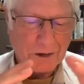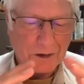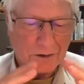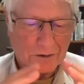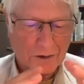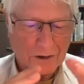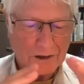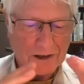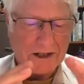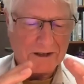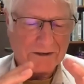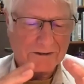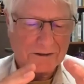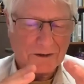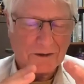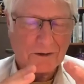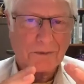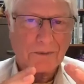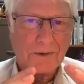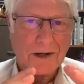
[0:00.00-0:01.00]
We're late to
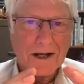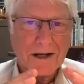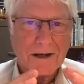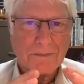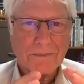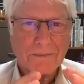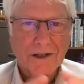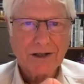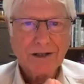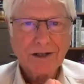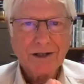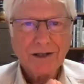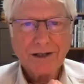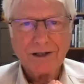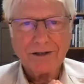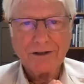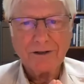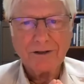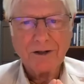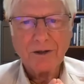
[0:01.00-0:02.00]
the ramp."
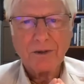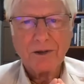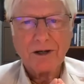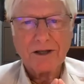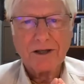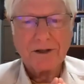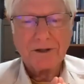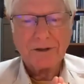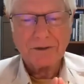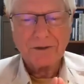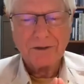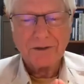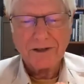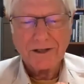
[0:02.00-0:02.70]
And you know why they were doing?